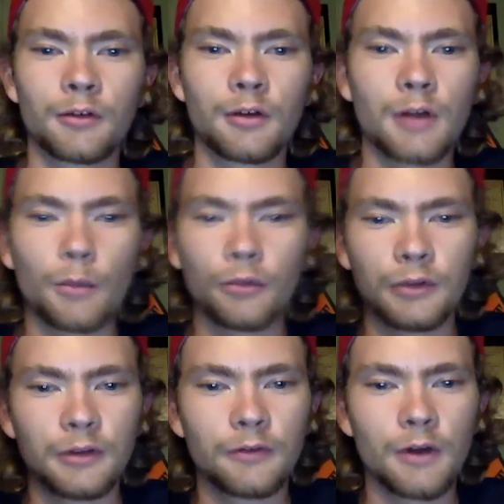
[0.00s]
I'm gonna
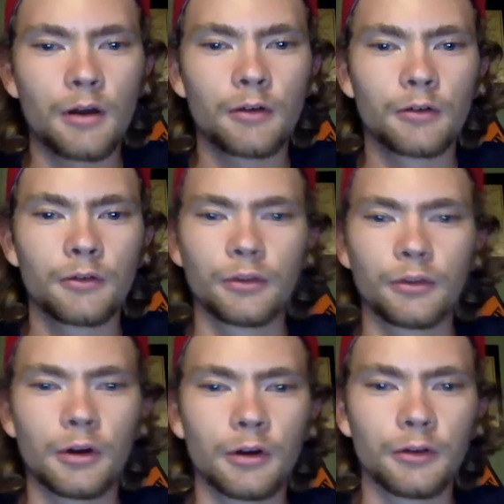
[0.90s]
leave
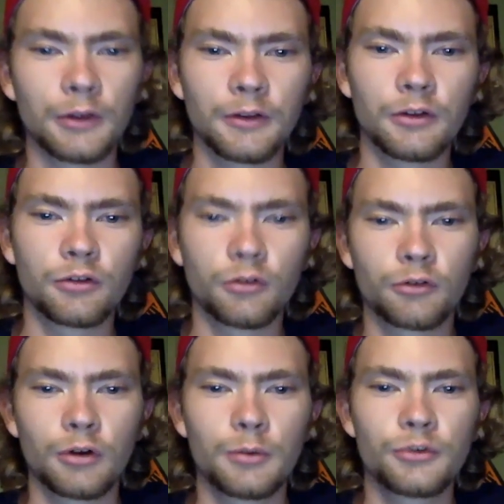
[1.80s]
the link in the
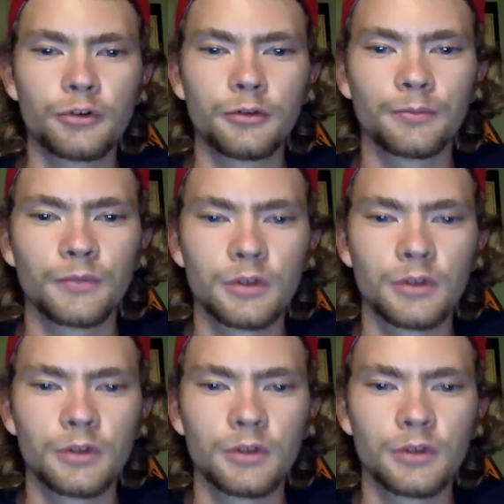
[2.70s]
description.